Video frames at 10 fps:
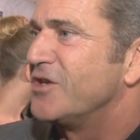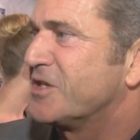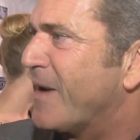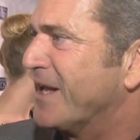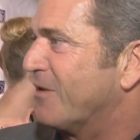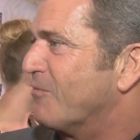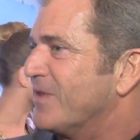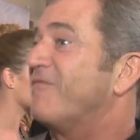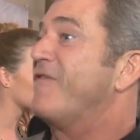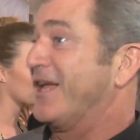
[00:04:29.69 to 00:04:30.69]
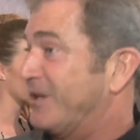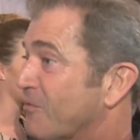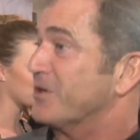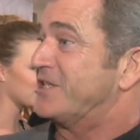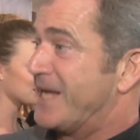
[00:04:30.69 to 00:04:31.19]
Despite the fact
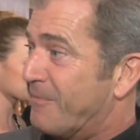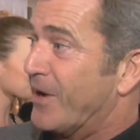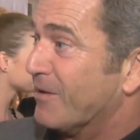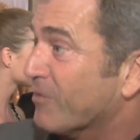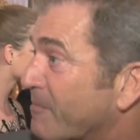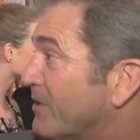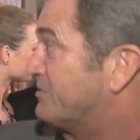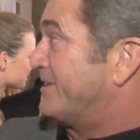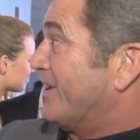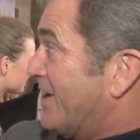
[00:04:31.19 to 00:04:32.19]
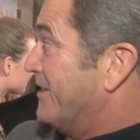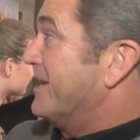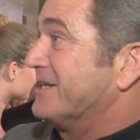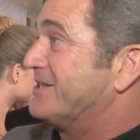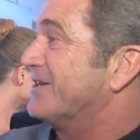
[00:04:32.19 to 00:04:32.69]
that we're separated, we're both still on
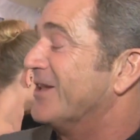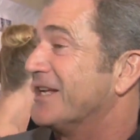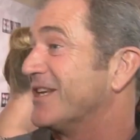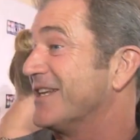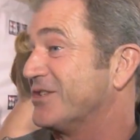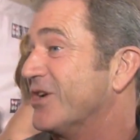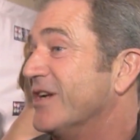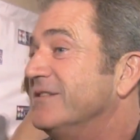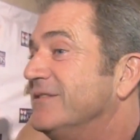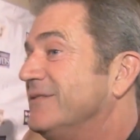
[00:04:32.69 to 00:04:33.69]
this, so that's good.